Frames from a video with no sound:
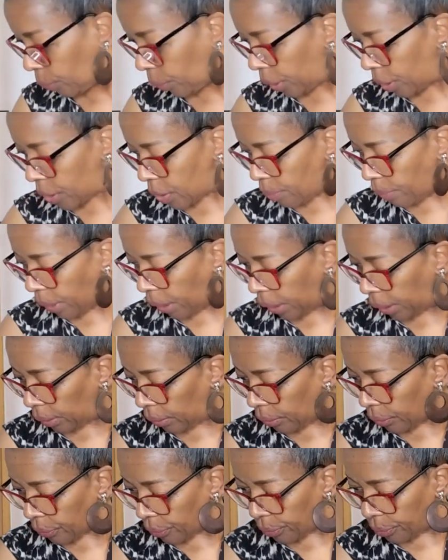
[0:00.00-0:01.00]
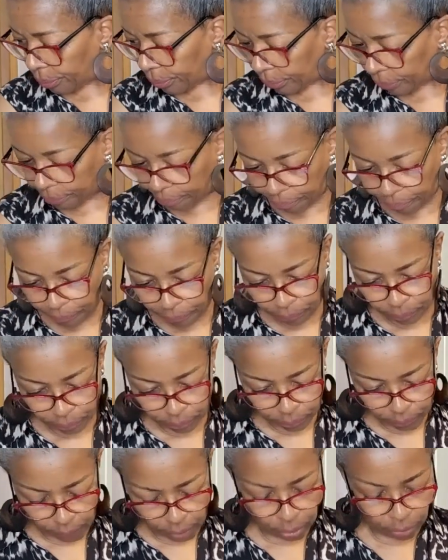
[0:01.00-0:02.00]
where's my little,
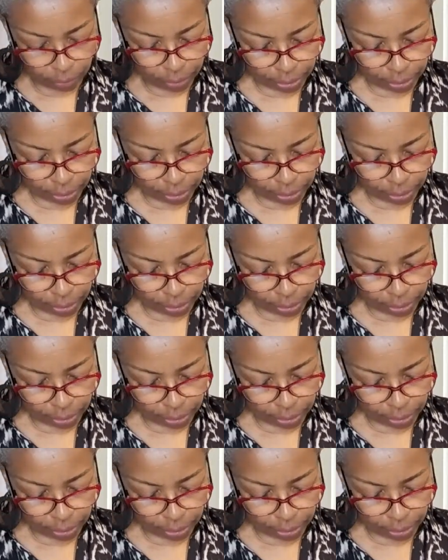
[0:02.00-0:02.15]
oh,